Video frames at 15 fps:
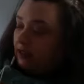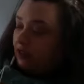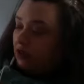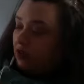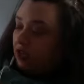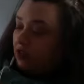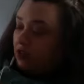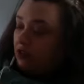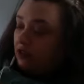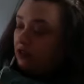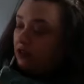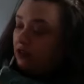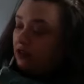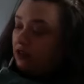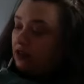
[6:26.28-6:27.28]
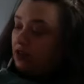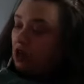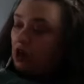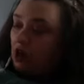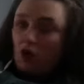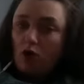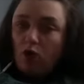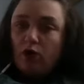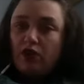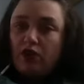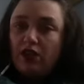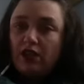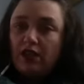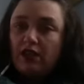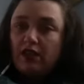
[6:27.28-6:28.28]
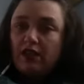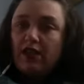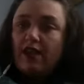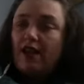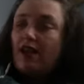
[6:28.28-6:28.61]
3/3, which is